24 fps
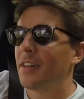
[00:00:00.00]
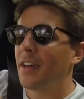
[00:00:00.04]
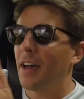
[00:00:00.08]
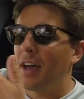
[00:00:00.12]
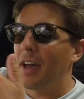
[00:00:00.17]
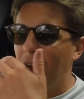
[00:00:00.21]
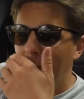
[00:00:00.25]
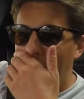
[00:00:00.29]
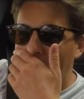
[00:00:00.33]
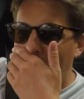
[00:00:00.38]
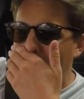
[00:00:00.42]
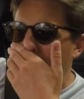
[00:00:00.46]

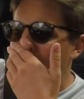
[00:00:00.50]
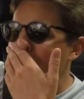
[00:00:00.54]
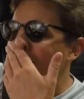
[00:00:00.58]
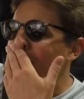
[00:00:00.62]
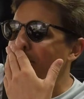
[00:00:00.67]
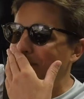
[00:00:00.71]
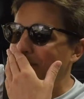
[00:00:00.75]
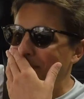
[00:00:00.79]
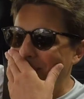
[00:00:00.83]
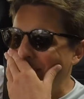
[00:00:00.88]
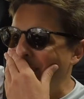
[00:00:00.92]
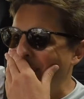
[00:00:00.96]

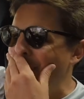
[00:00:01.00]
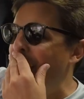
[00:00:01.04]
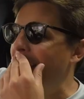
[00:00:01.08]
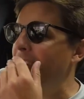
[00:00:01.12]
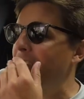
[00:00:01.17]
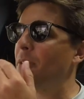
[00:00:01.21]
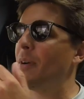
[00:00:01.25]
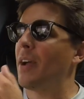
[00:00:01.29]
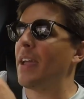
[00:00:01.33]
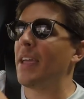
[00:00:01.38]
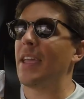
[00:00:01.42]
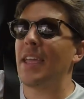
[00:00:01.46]

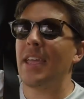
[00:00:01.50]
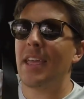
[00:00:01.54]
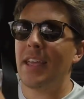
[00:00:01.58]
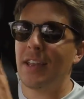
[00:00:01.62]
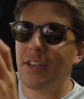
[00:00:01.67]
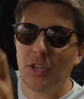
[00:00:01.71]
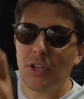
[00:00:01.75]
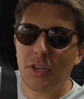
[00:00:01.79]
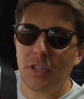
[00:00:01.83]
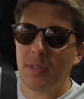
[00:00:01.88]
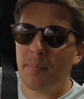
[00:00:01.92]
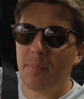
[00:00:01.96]
Anyway, it
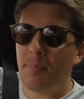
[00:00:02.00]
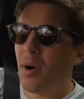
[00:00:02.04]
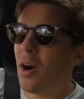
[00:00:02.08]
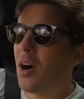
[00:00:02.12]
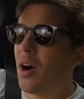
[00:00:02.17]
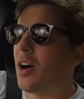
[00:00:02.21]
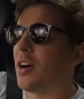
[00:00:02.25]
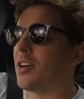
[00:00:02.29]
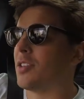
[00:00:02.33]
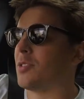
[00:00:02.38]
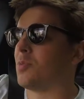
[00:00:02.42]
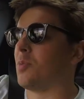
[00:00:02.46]
looked the
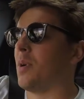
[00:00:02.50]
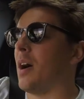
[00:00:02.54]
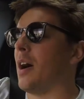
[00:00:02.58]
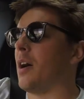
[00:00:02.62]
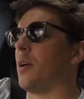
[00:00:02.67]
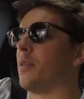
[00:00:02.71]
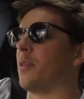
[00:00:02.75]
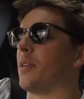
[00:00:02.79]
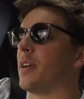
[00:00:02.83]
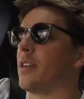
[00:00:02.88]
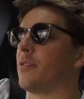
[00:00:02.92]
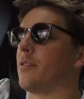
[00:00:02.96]
part as
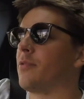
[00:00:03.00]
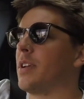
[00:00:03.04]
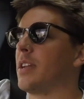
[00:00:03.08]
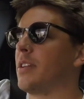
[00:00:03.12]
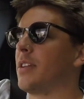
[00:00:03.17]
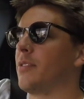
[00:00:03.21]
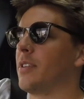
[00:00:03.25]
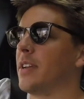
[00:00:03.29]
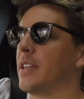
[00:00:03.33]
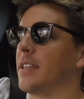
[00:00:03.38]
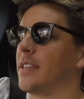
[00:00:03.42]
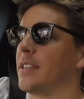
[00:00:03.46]
well. It really,
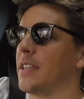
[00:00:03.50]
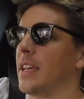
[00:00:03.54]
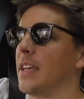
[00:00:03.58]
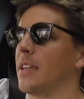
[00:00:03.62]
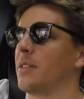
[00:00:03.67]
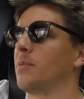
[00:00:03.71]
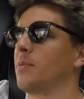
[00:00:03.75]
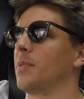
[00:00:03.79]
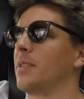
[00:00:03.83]
really did.